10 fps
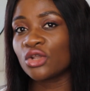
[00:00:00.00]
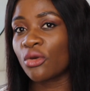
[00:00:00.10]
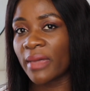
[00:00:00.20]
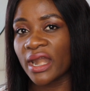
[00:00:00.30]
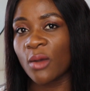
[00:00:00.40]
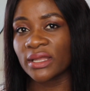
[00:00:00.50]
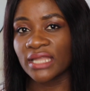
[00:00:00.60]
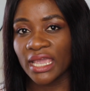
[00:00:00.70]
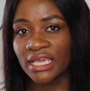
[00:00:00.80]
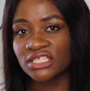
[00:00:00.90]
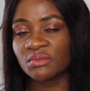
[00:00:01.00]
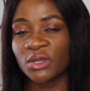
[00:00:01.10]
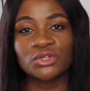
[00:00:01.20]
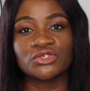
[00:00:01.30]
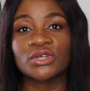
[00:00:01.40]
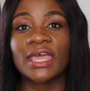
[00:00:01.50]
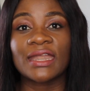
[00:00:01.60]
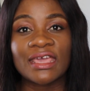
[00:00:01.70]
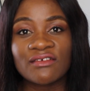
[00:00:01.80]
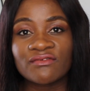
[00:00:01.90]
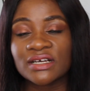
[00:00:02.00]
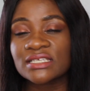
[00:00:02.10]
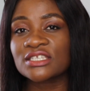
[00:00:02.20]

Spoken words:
no matter what age, because you can never